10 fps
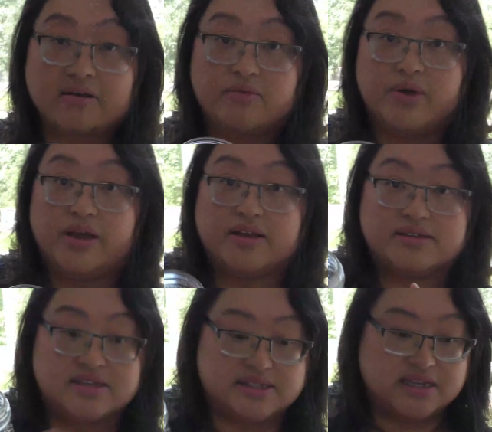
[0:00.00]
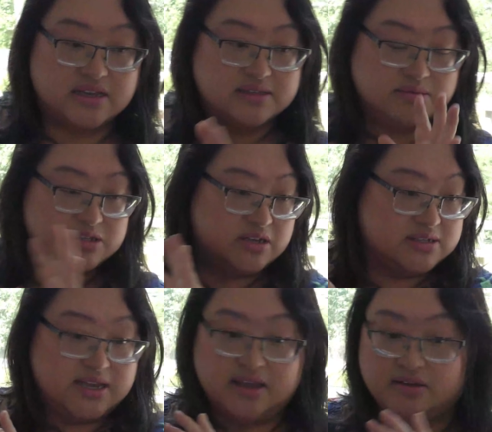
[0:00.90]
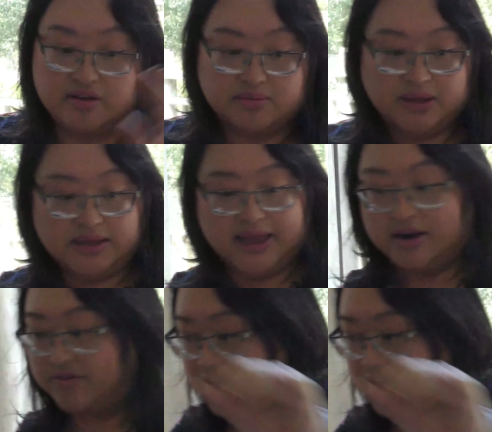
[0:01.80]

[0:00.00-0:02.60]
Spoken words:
of the way because it stinks. I'm just gonna take it completely out of